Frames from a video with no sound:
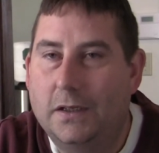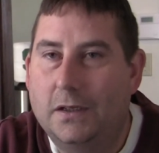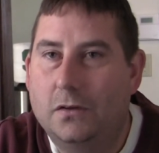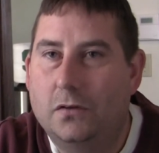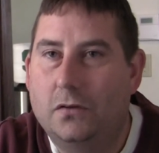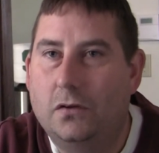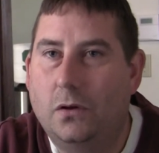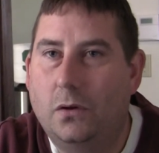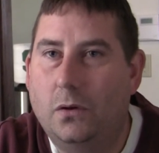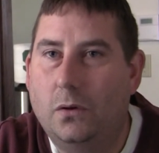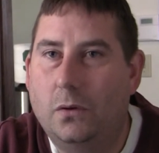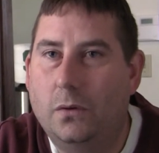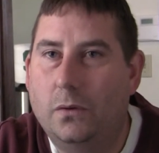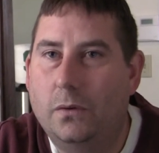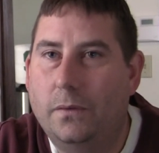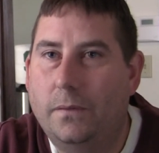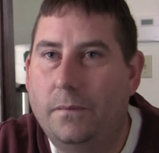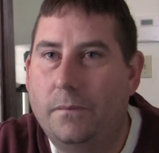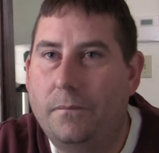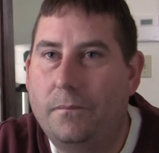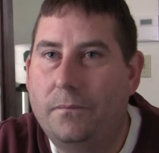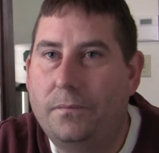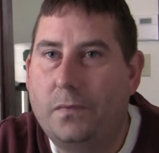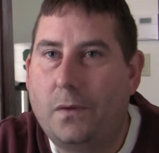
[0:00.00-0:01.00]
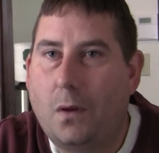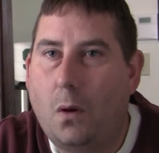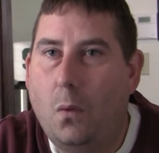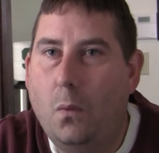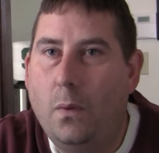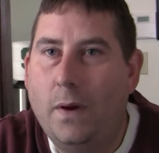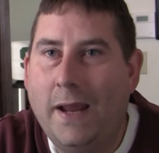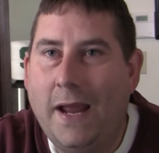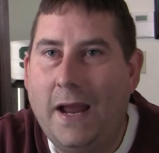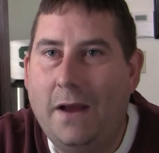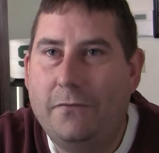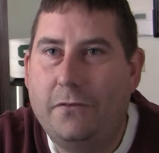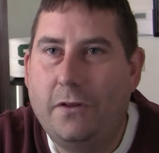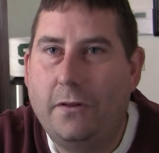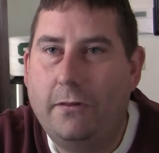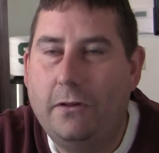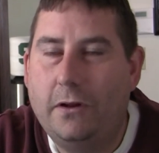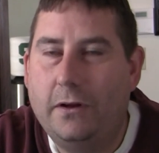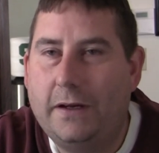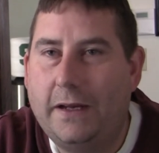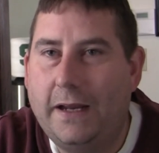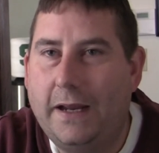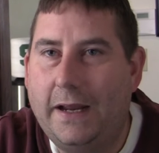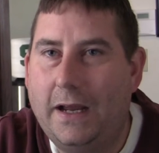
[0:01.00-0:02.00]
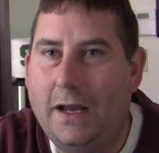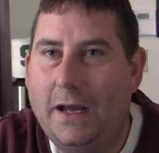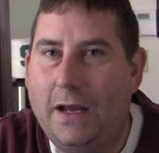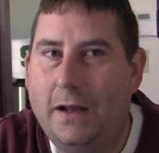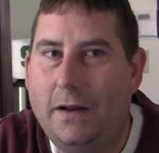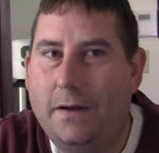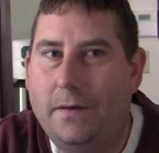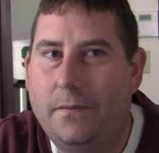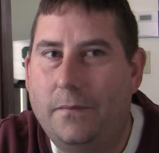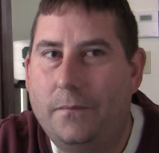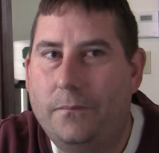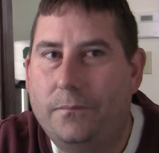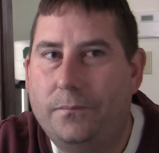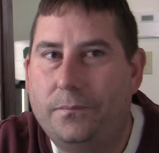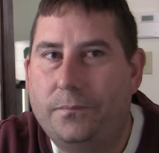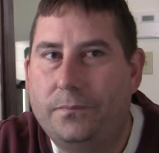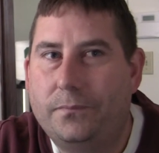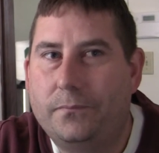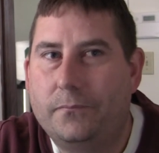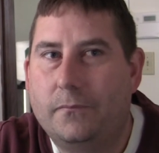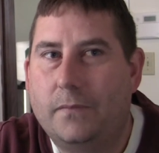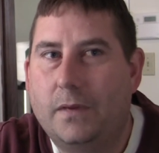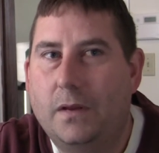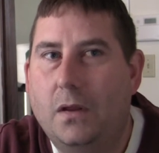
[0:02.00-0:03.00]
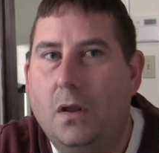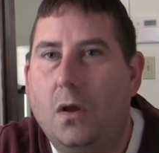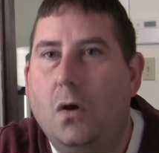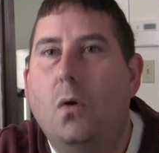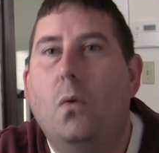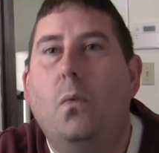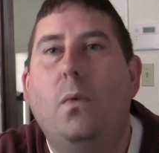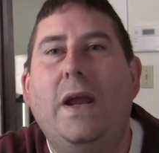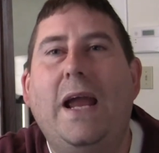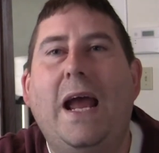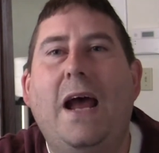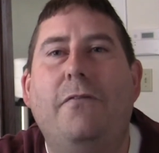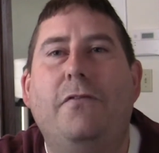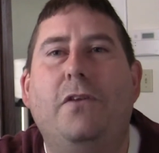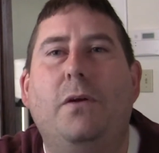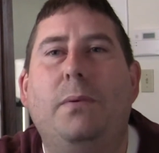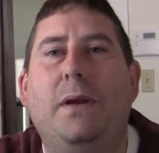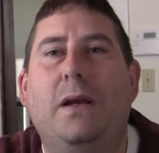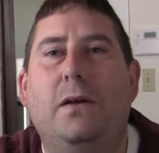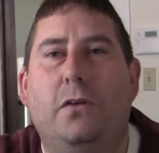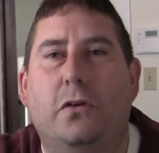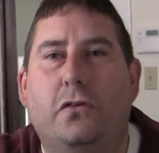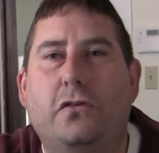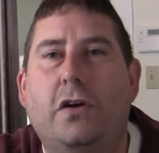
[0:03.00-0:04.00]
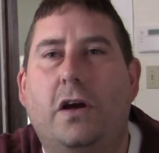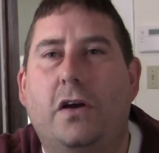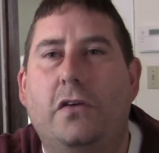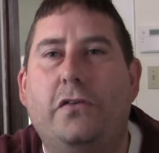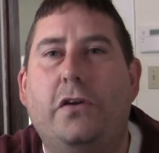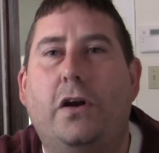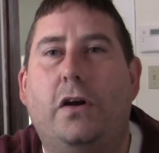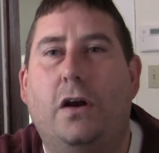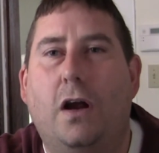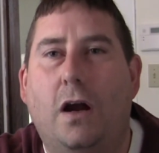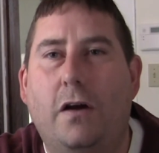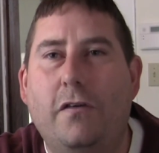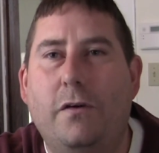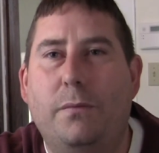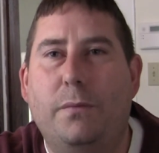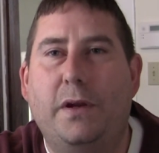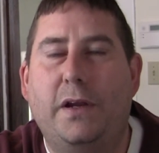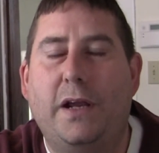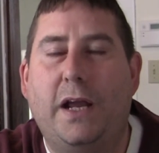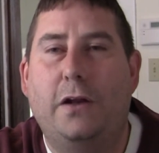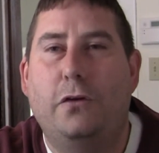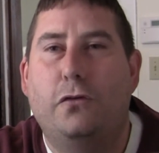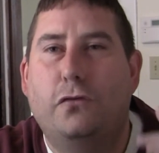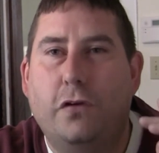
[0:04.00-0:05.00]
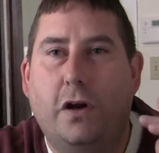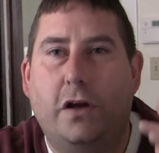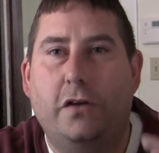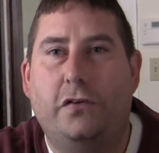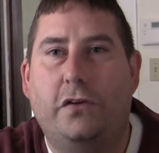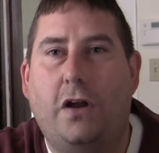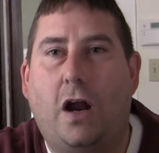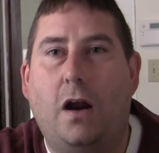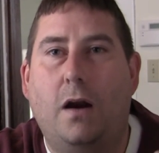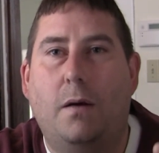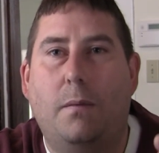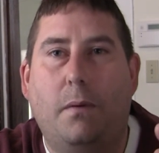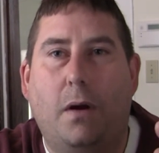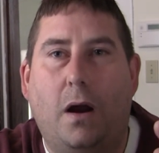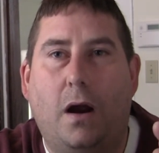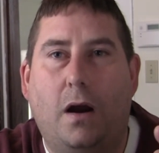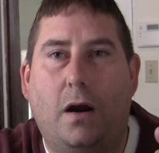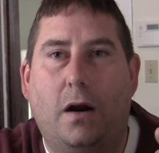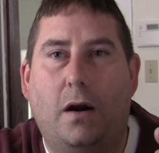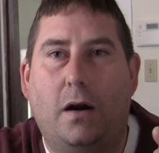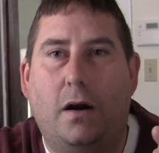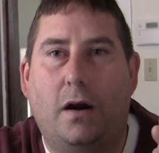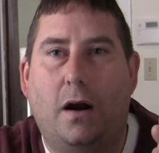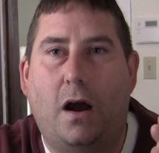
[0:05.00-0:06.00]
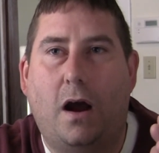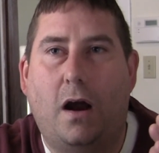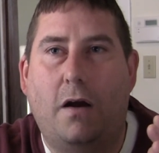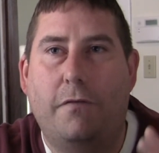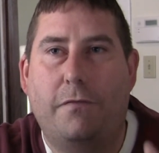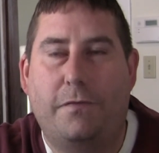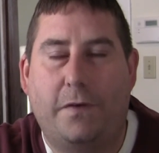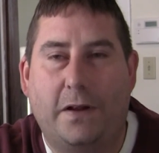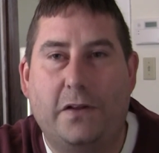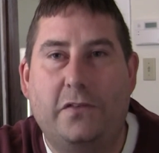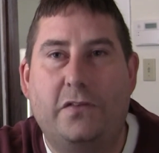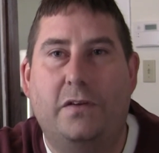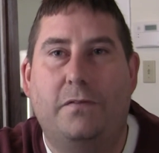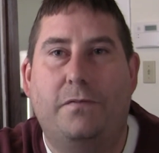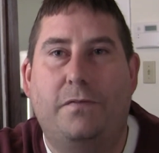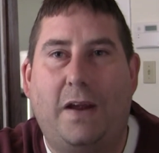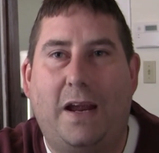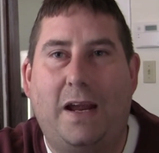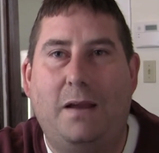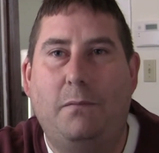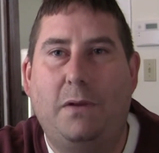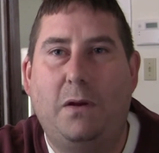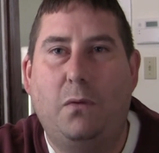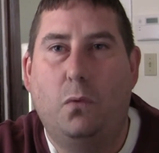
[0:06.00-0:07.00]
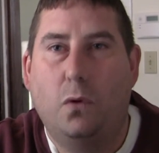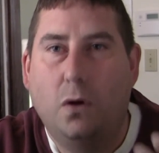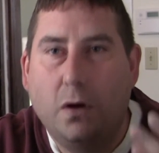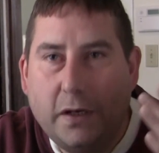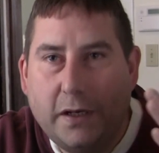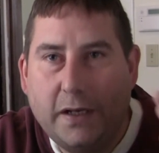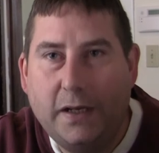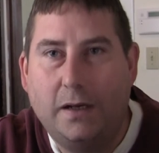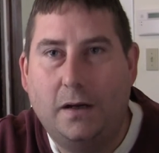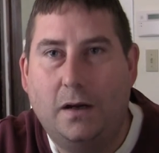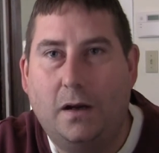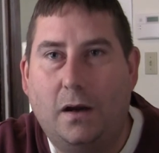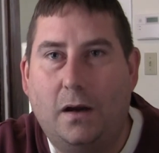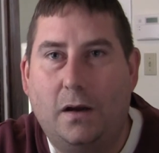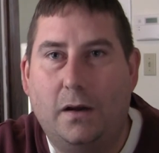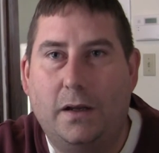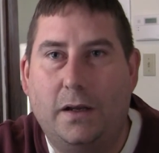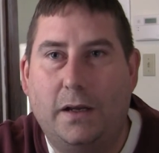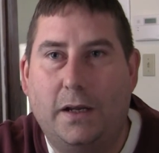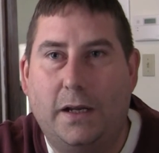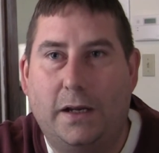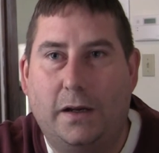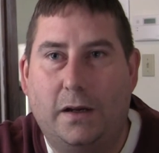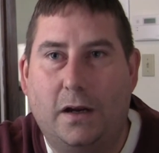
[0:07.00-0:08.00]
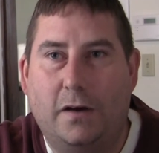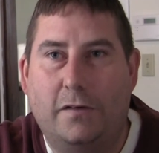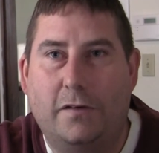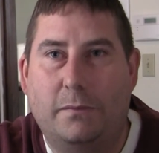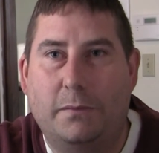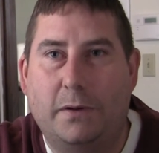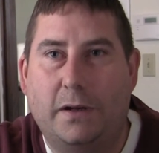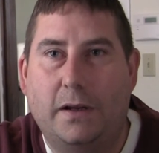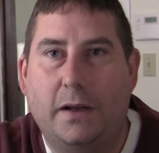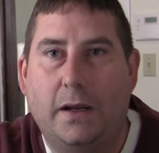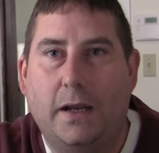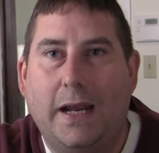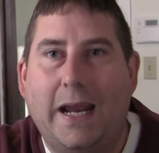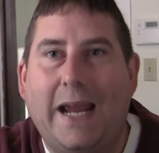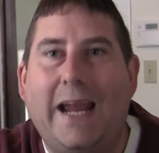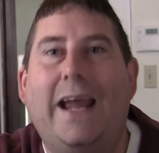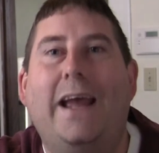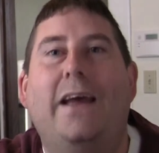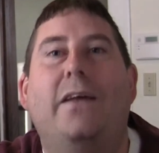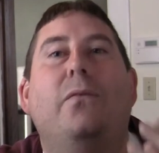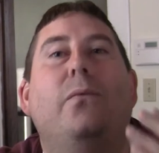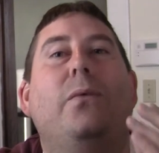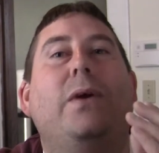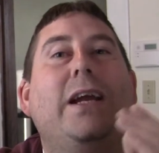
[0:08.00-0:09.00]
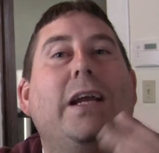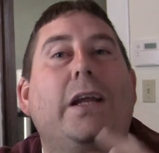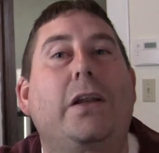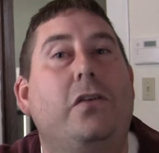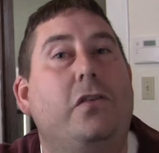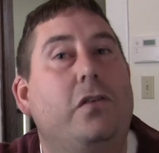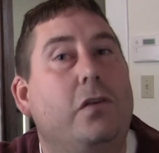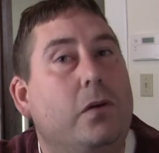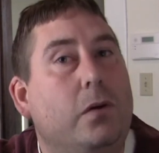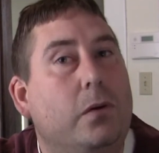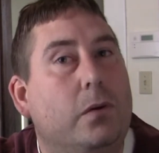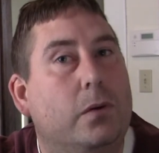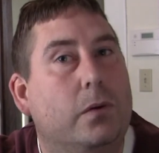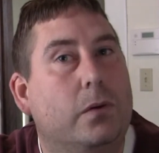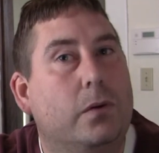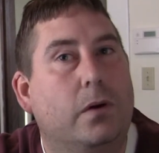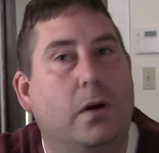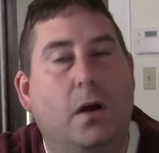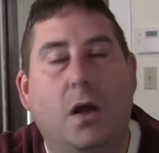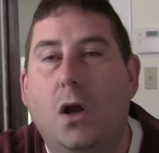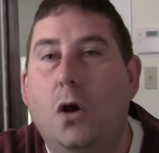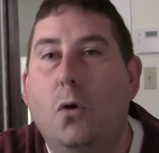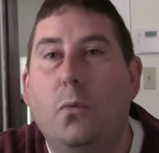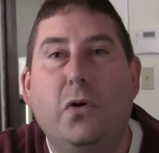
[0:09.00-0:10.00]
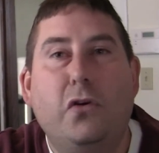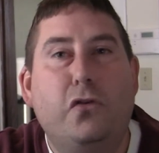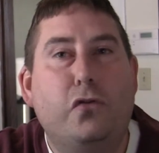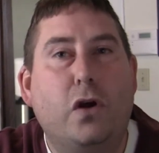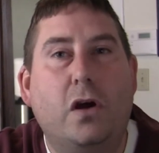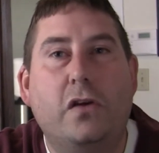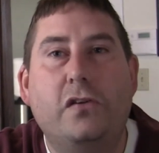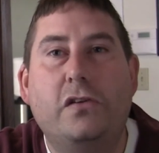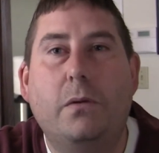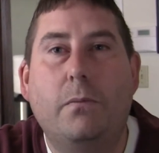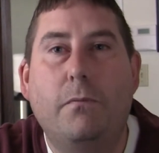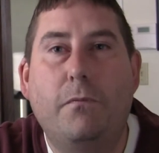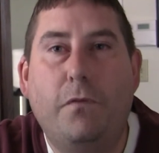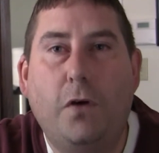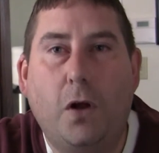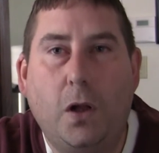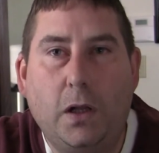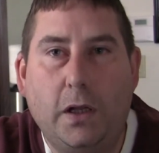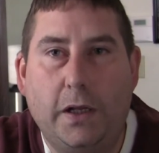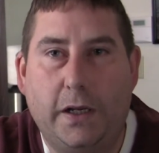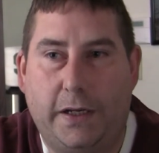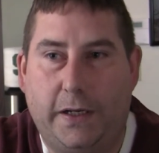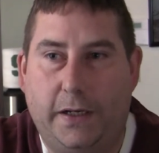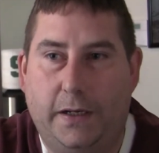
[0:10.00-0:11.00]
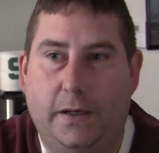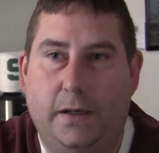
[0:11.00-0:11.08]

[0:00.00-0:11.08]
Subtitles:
So we have to we have to be able to trust our government and trust our friends and family working in government. And we do. We trust them fully.